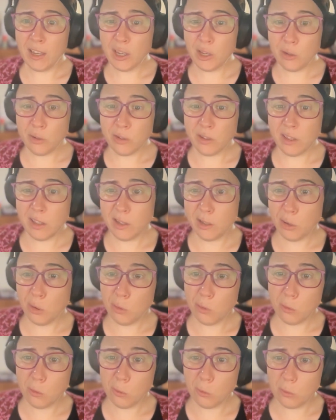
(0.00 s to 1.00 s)
use the
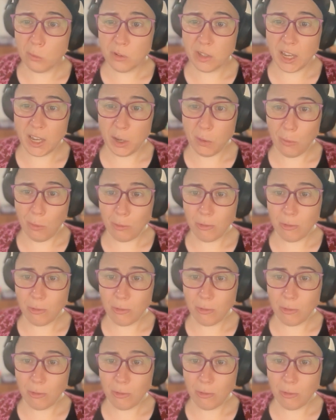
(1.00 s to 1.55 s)
tools that you